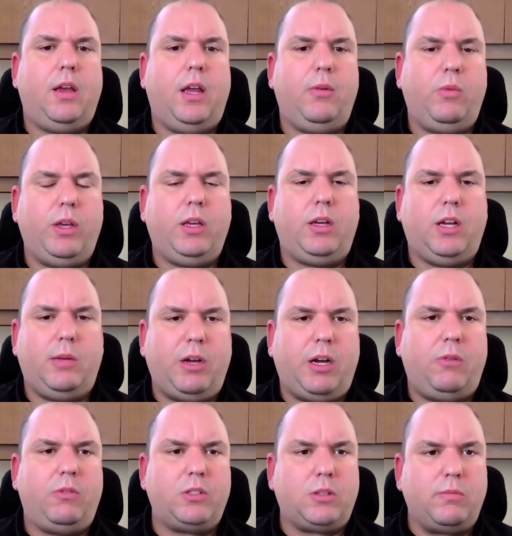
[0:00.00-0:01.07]
and we can come
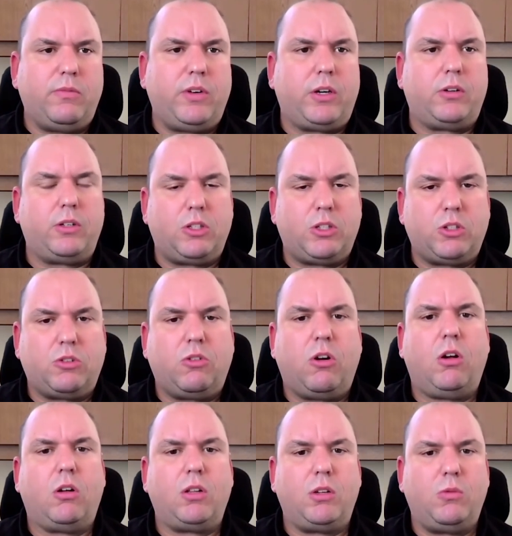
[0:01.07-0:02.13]
out with some very
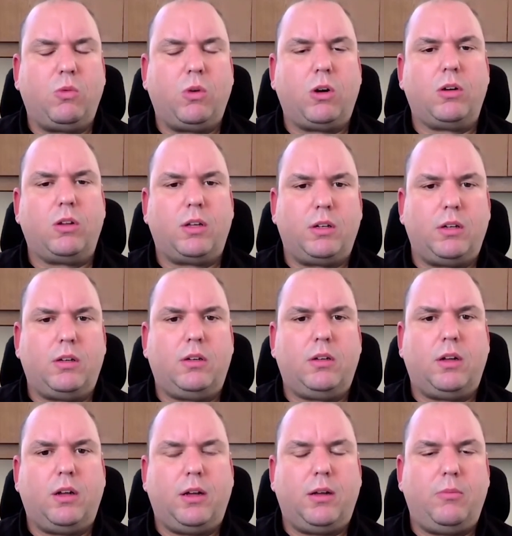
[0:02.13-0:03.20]
strongly worded
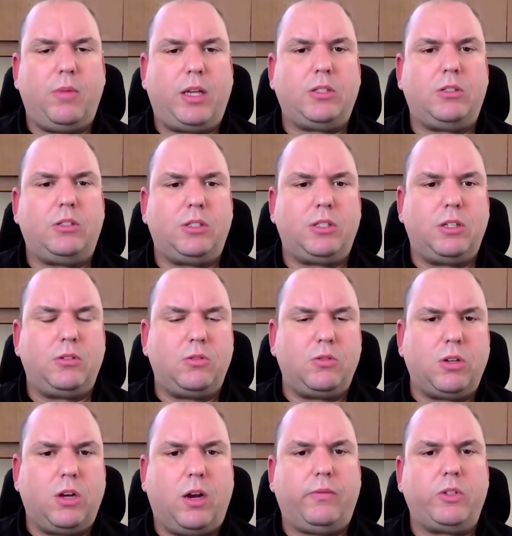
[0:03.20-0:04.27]
uh, messaging and
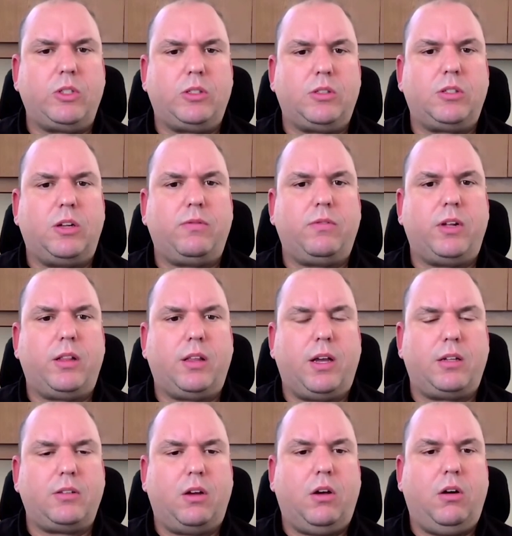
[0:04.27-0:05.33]
news conferences and stuff like
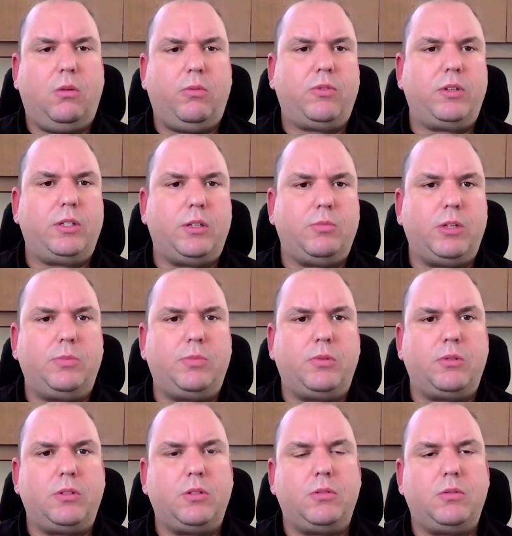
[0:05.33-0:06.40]
that to hopefully get
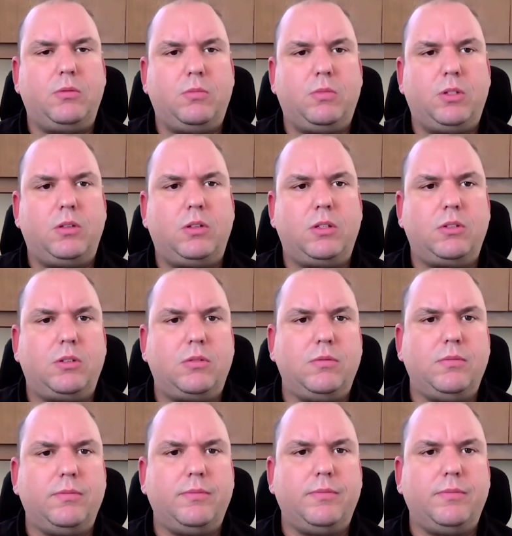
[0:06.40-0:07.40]
people to to listen.